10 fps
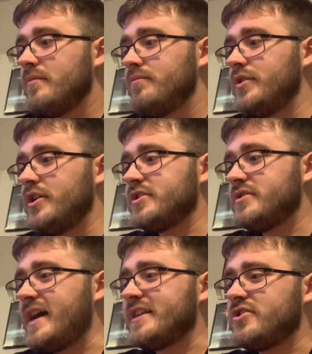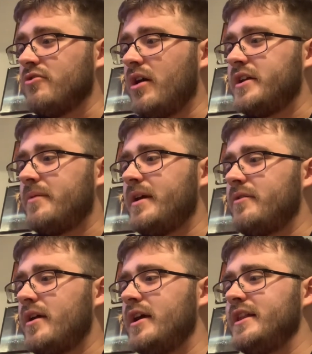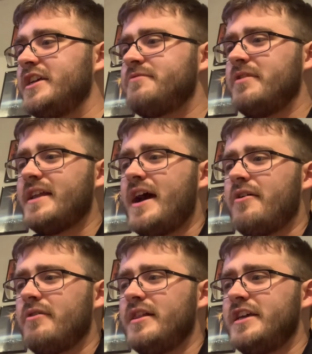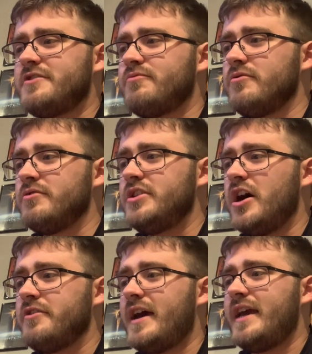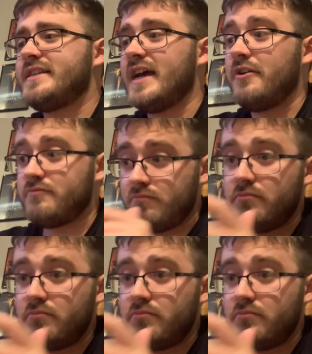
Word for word: But that's all right. I mean, at least we now at least we would know that it's out